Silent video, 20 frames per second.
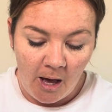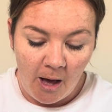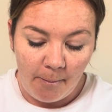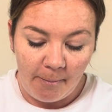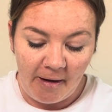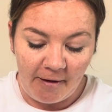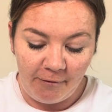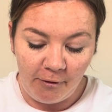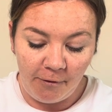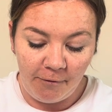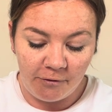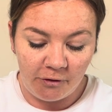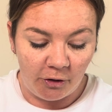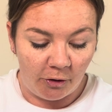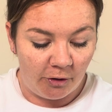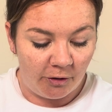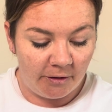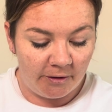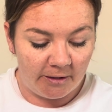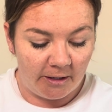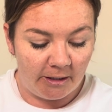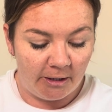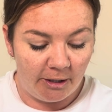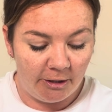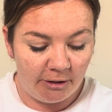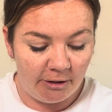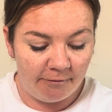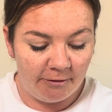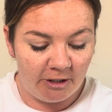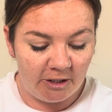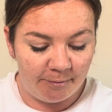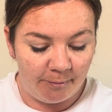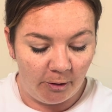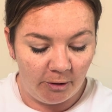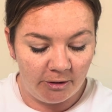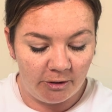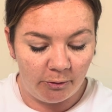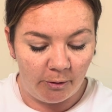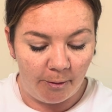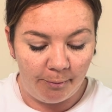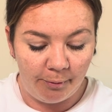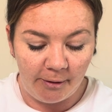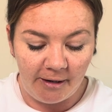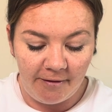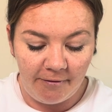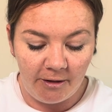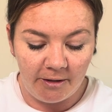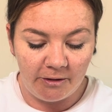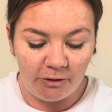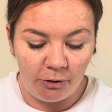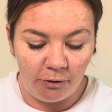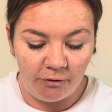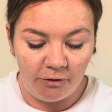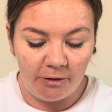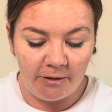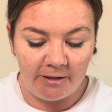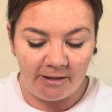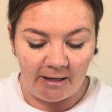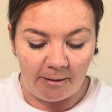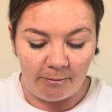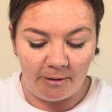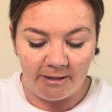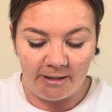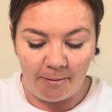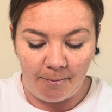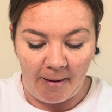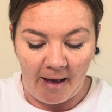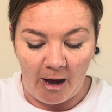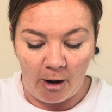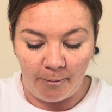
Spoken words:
Pavlov's dogs learned to respond to a previous neutral stimulus, the bell,